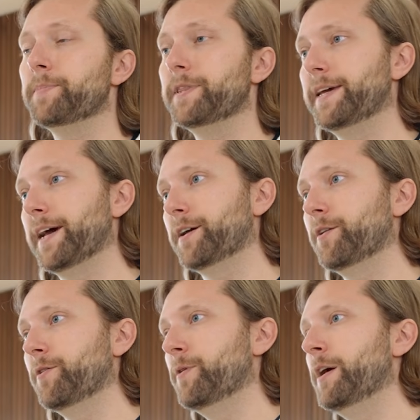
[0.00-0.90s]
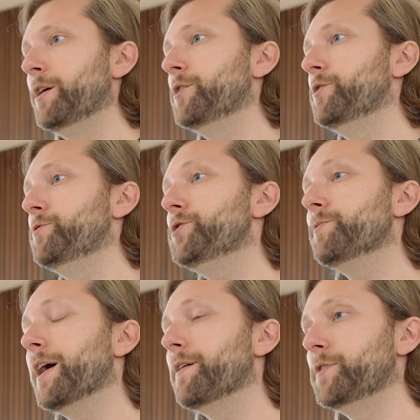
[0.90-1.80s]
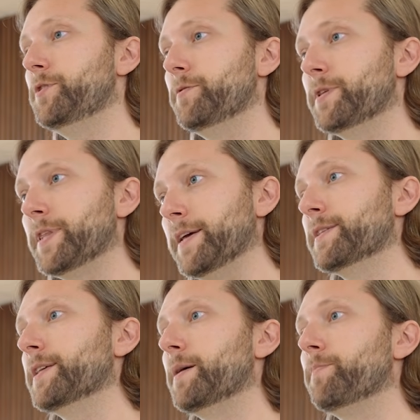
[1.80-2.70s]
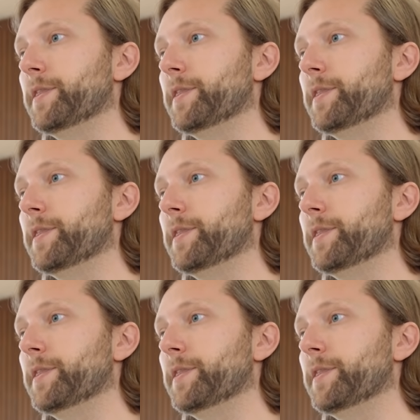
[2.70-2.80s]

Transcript: up in the get-go, you do have to do things like